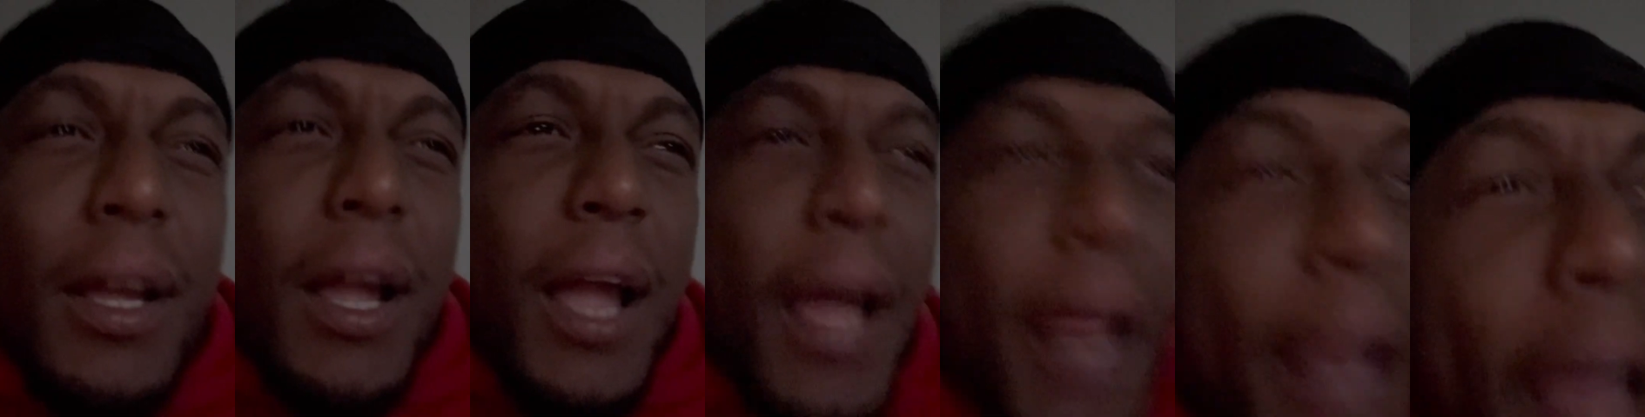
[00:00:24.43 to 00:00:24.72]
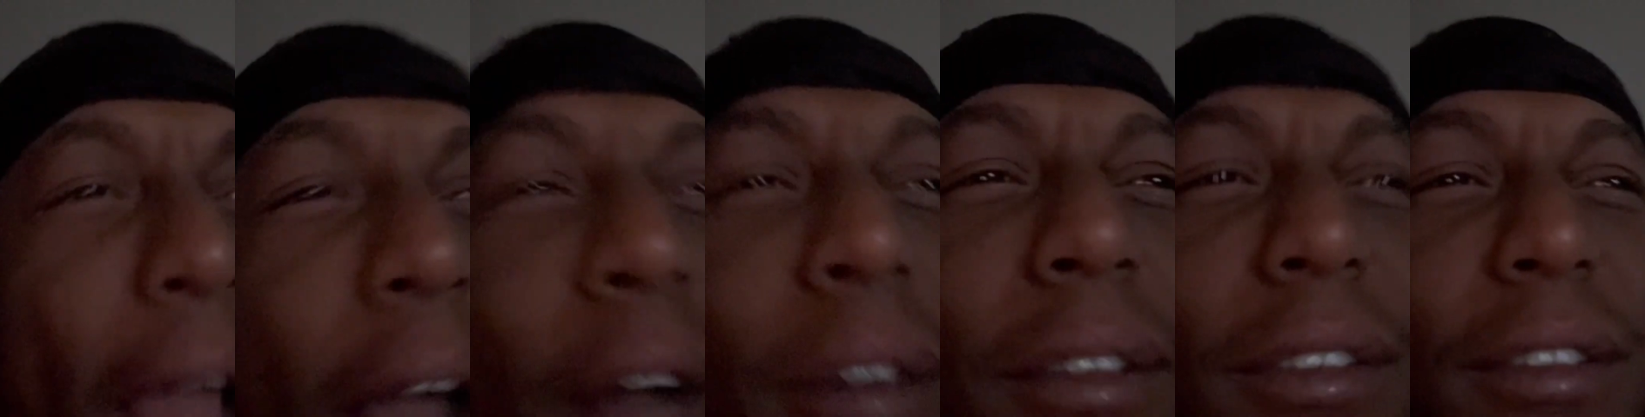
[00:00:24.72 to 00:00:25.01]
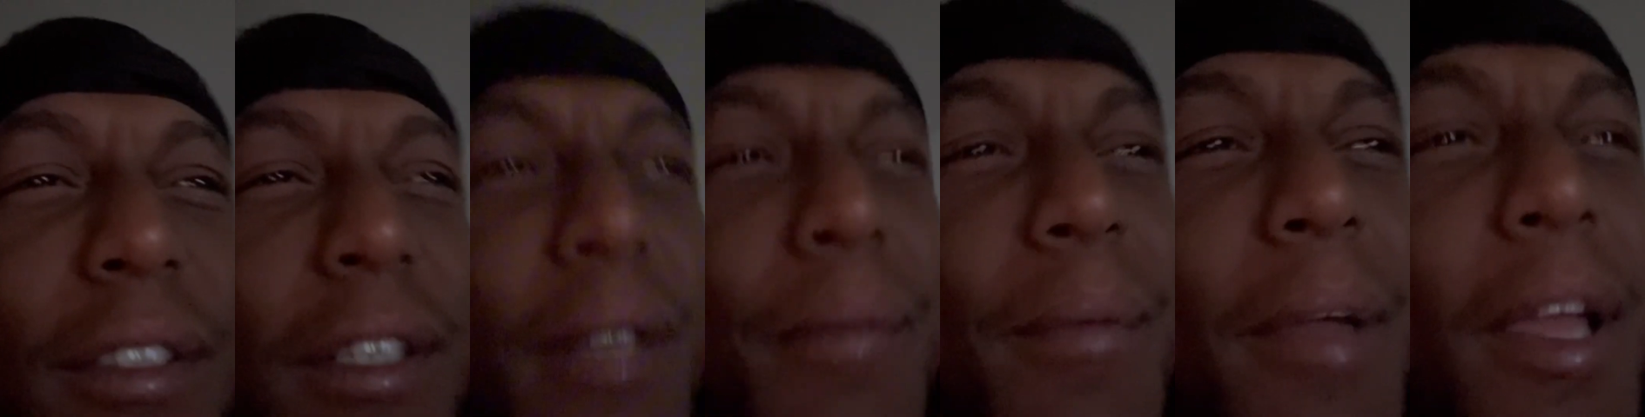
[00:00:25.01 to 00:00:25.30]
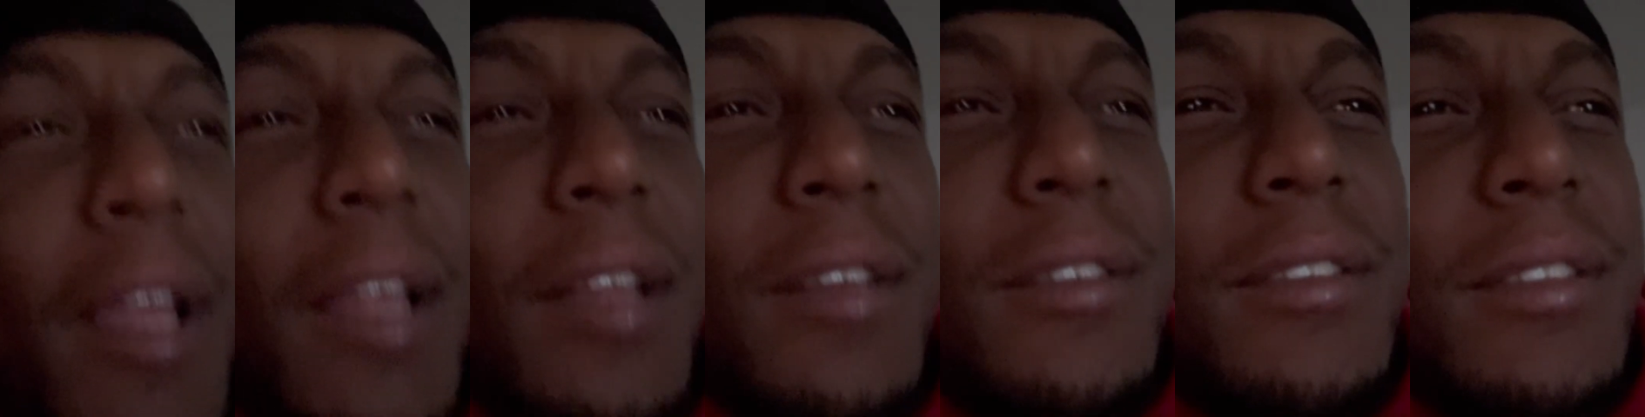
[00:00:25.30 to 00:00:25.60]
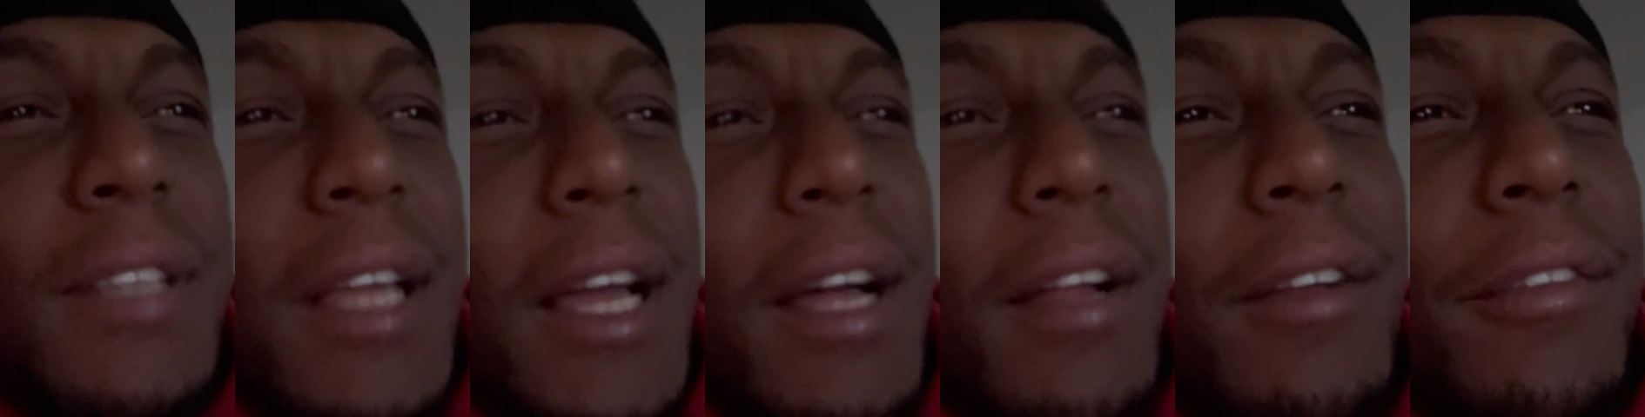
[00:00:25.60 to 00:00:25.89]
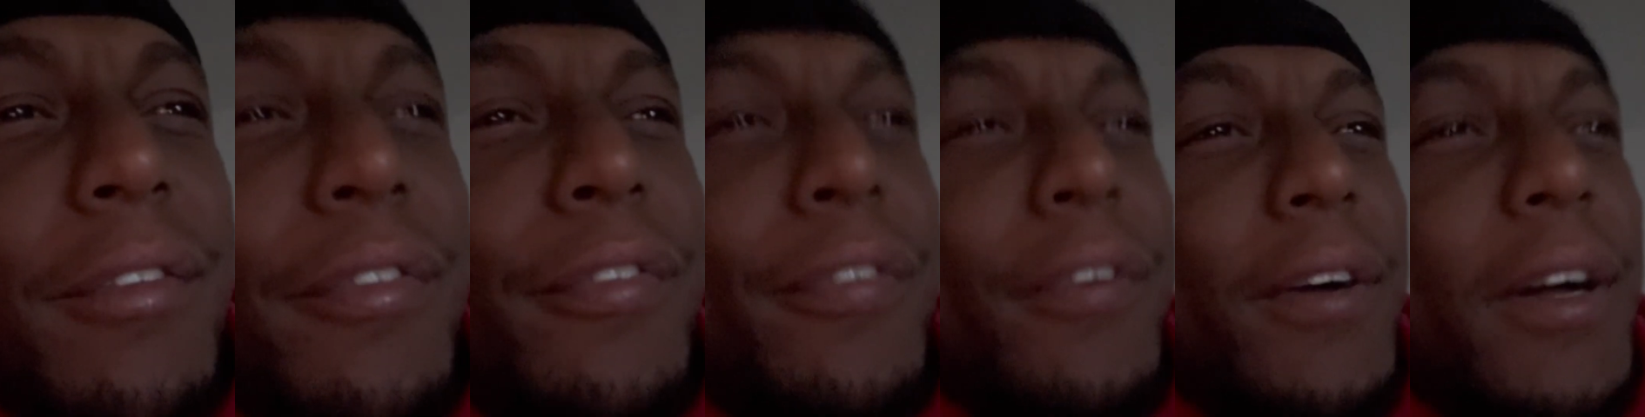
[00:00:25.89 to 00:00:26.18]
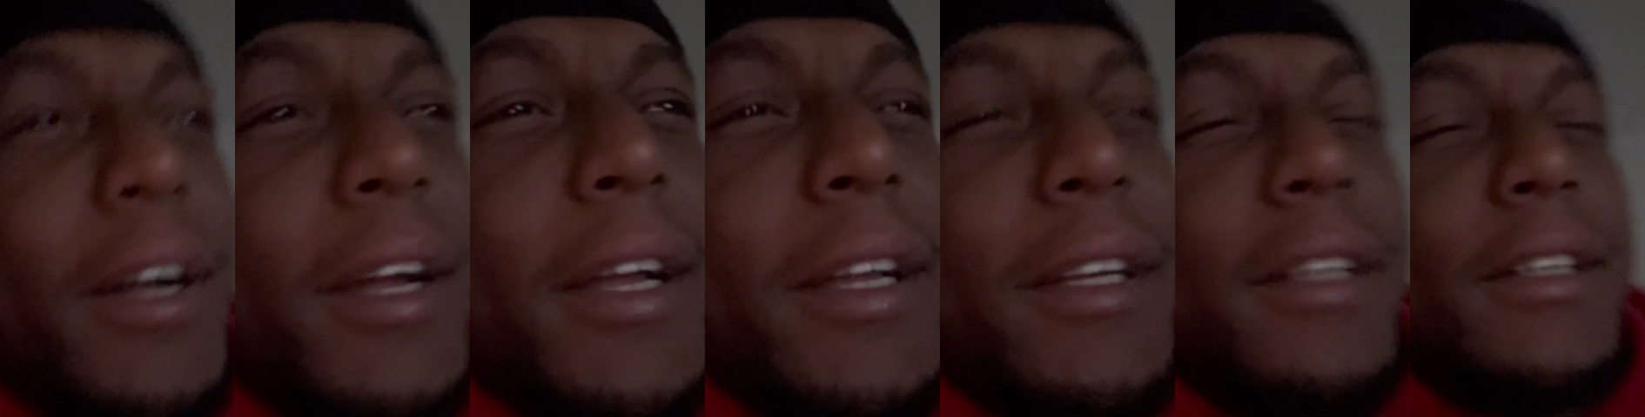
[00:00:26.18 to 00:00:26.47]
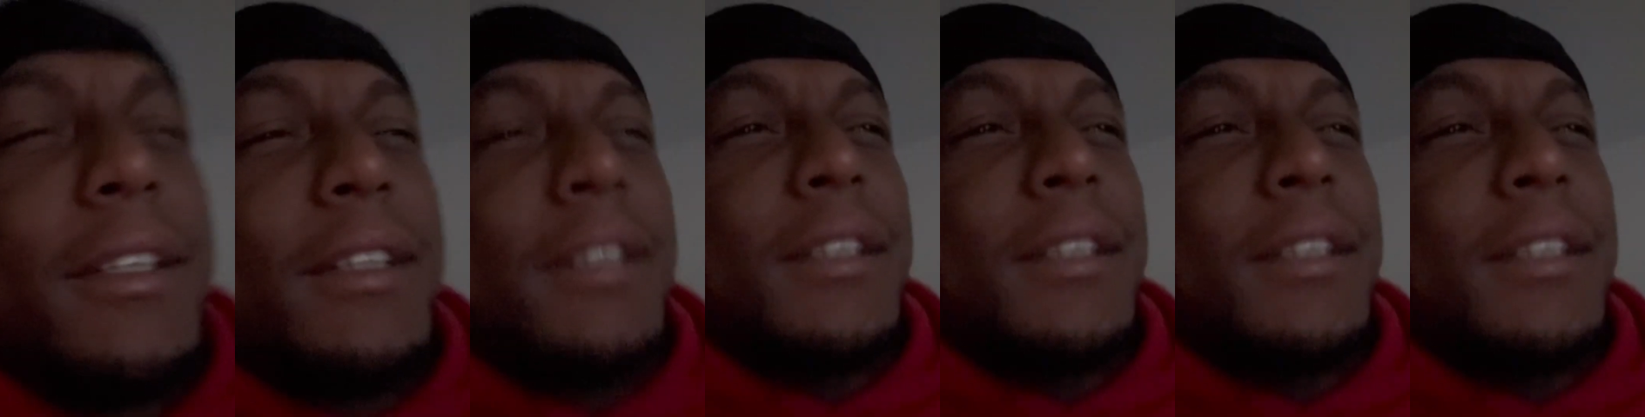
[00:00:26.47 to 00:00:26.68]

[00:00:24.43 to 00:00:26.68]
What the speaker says: and how he's gonna make it sound fun.